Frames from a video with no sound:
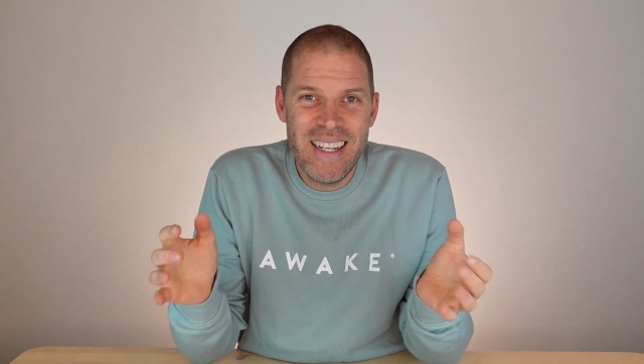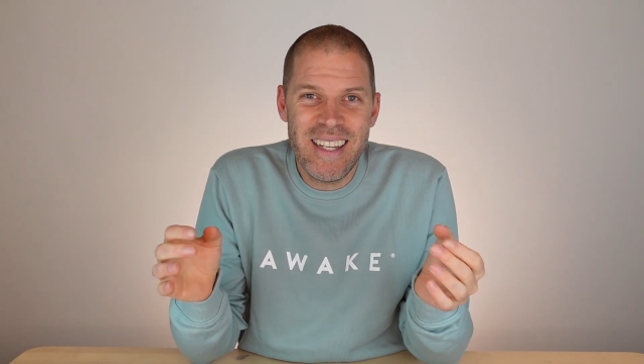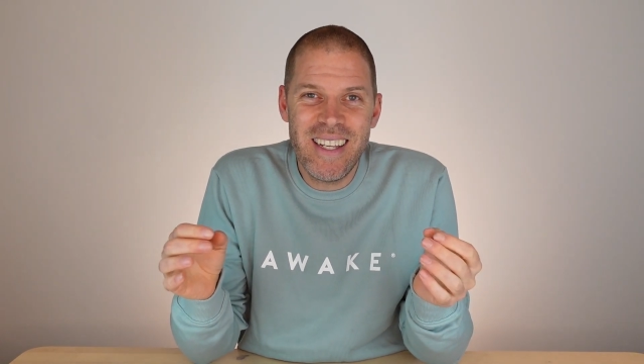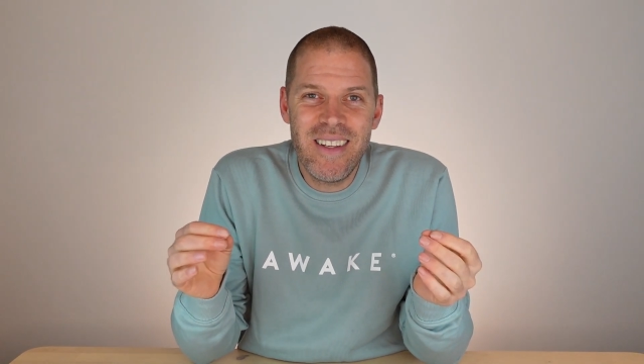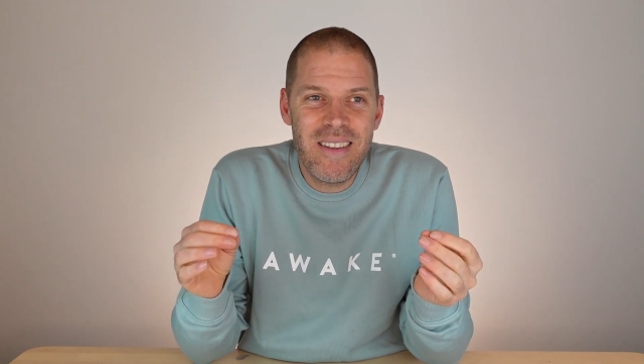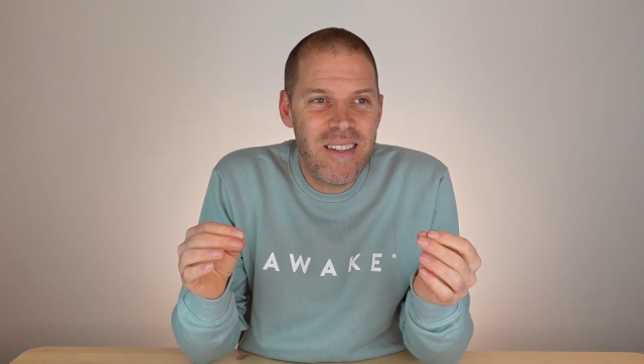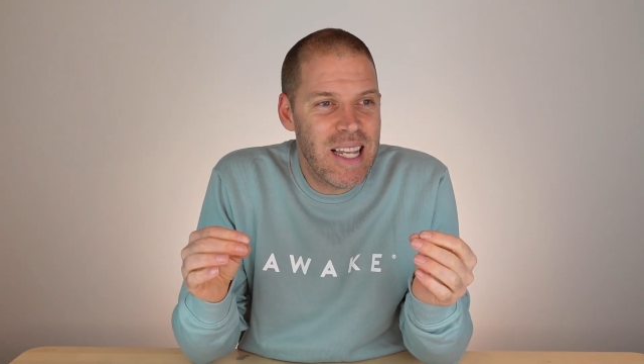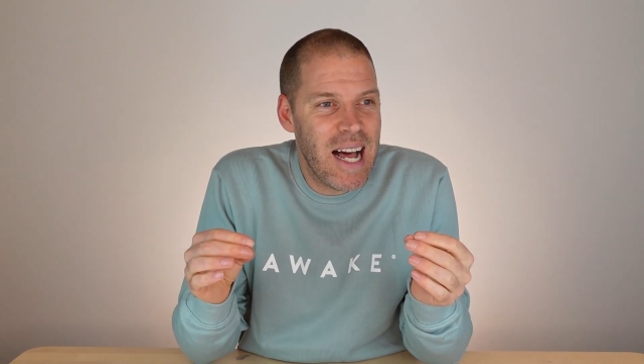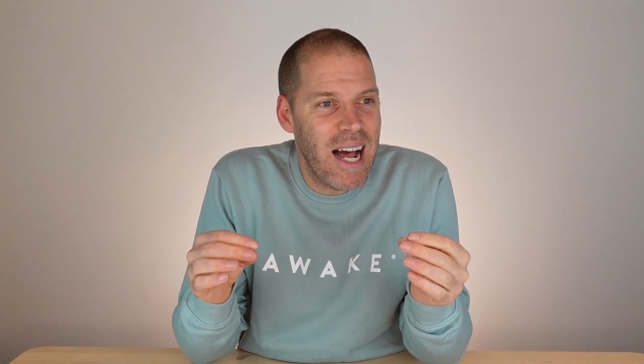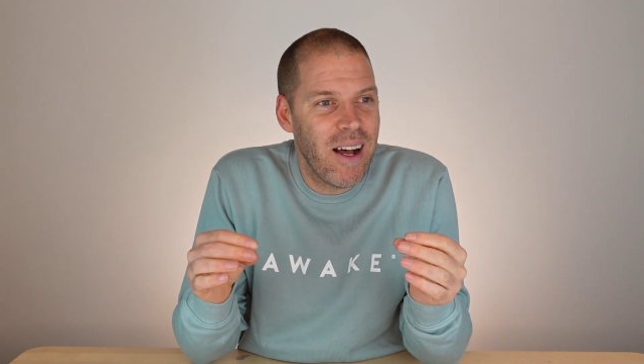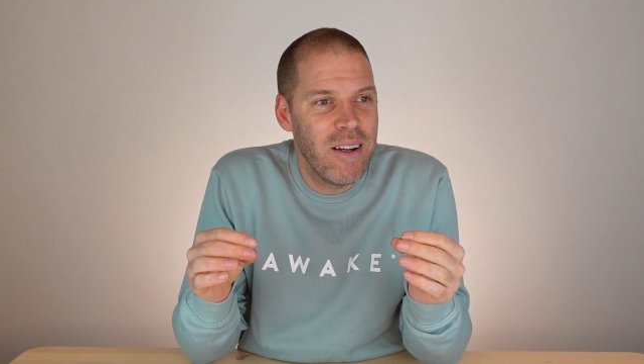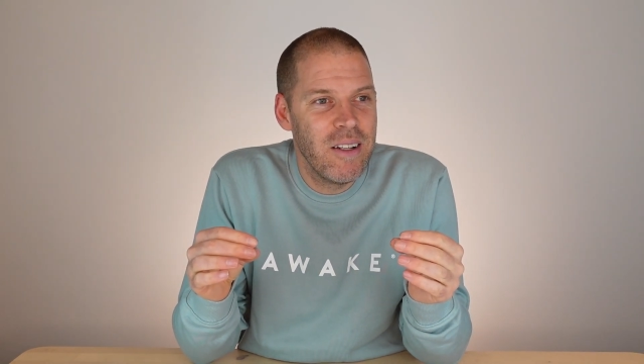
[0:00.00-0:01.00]
is
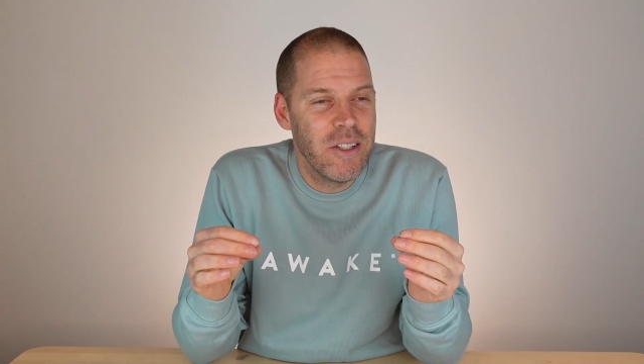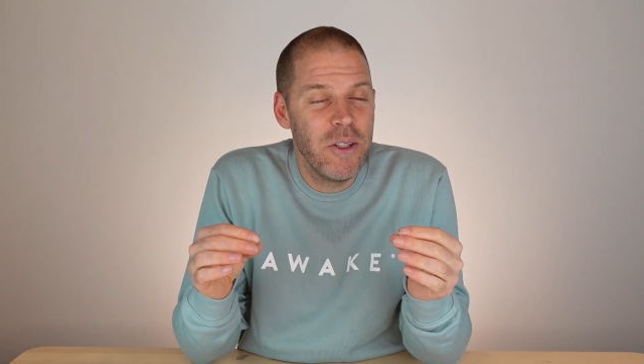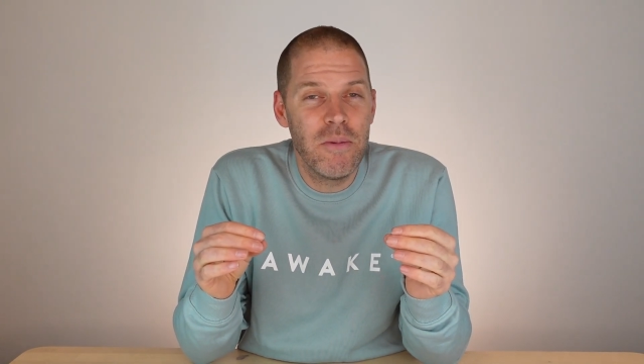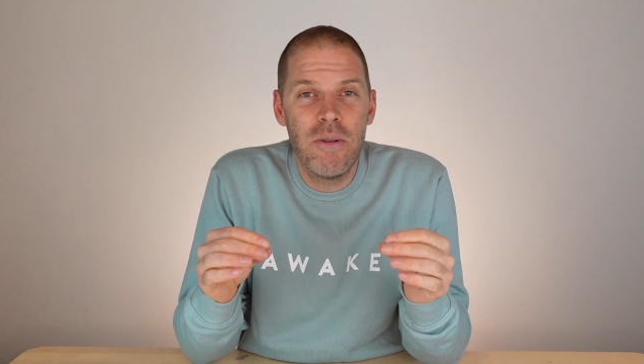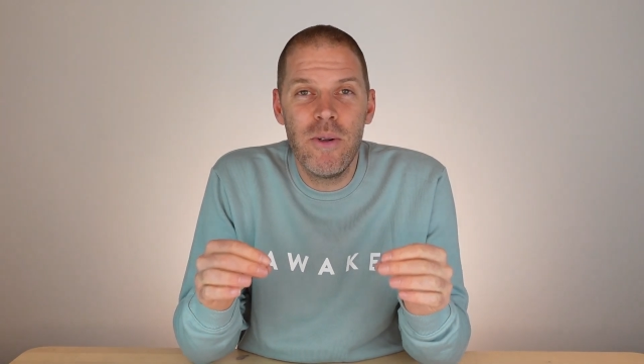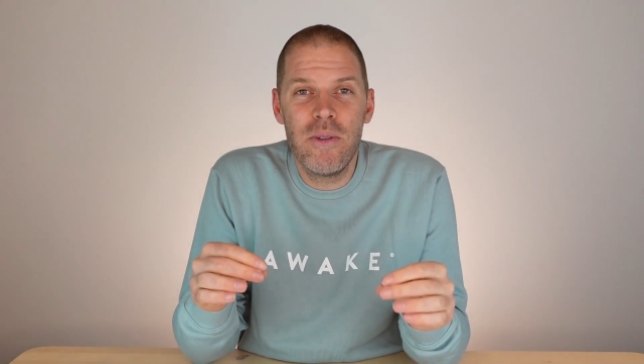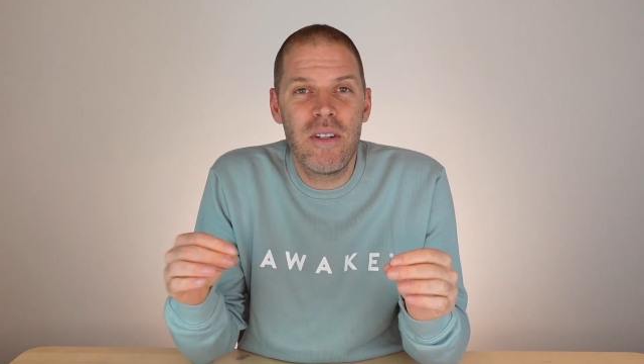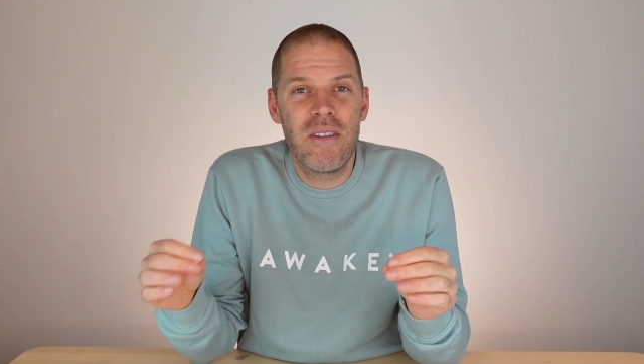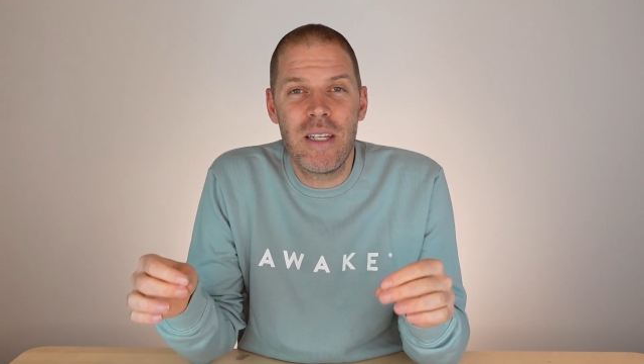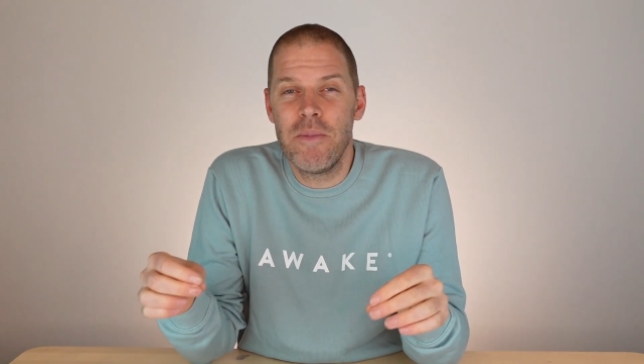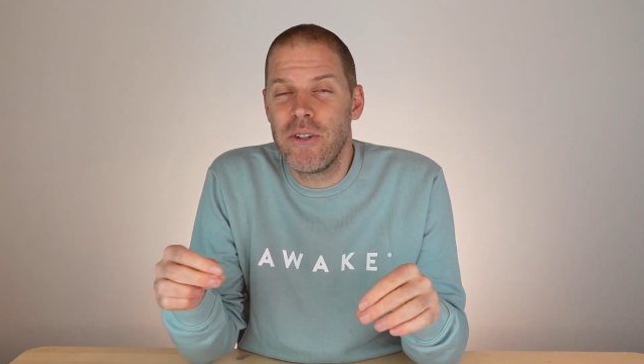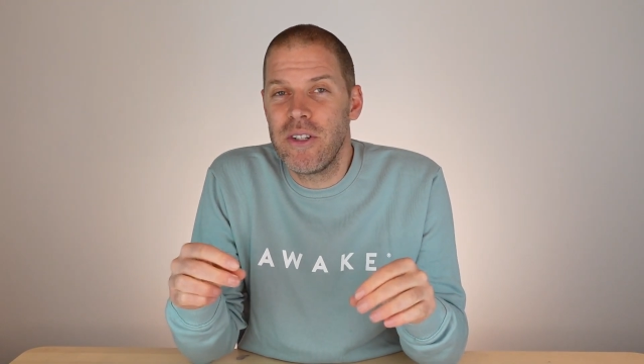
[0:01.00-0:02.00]
that your rules and
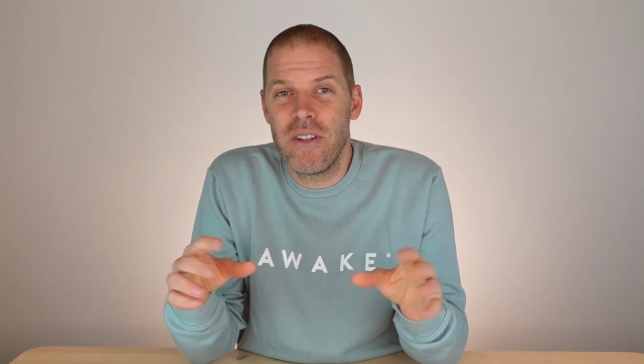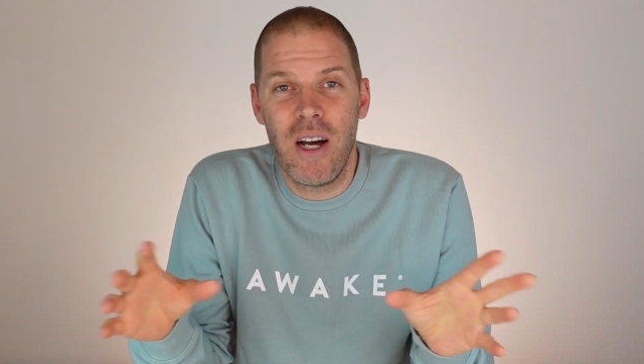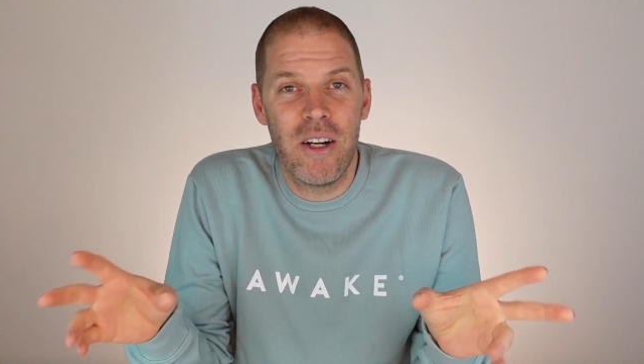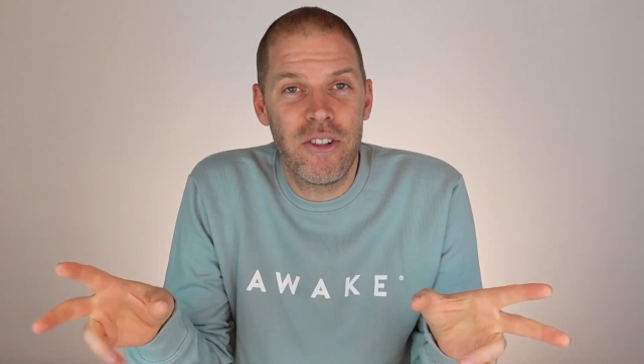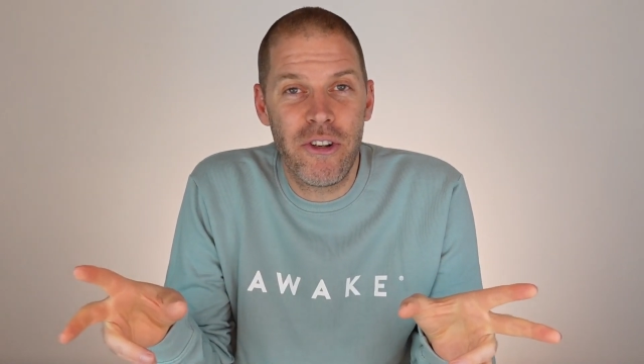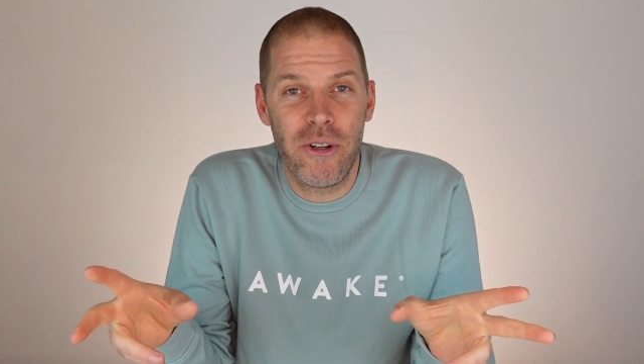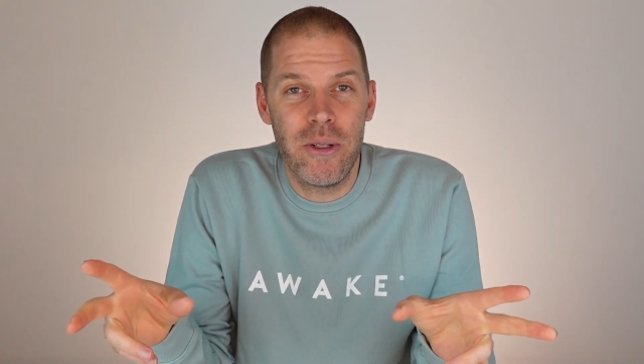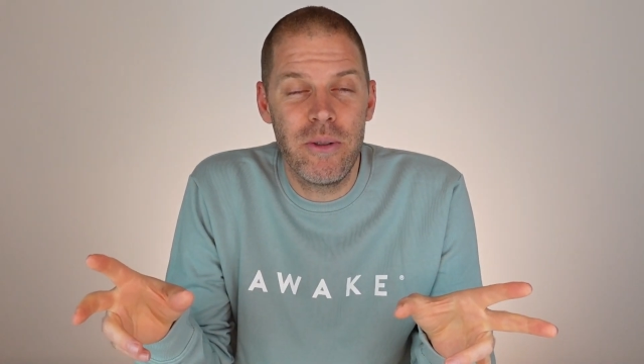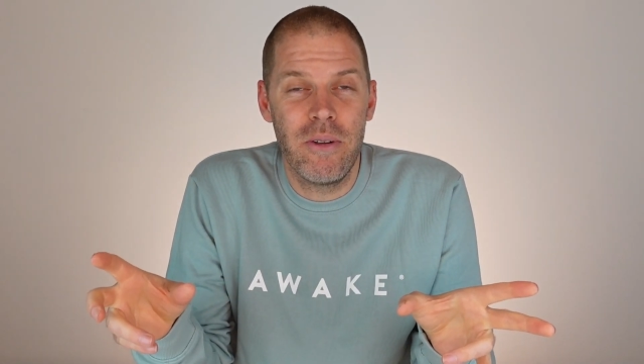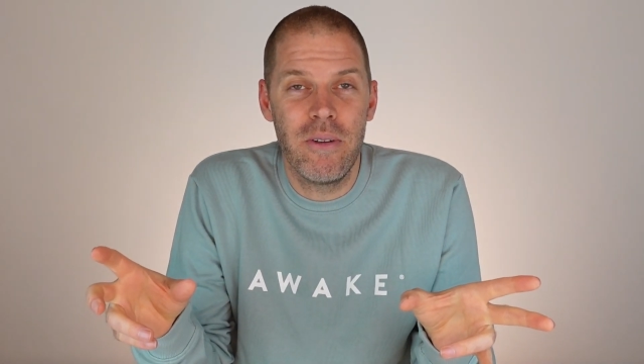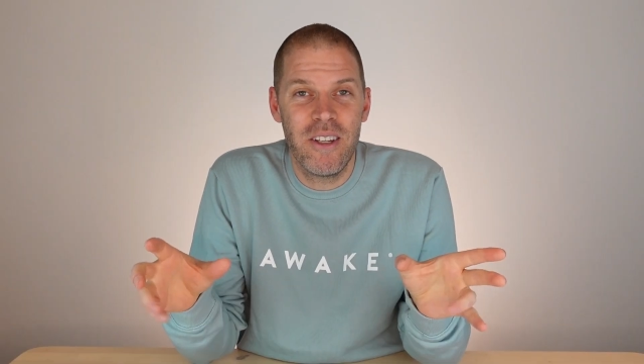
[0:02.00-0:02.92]
assumptions aren't true.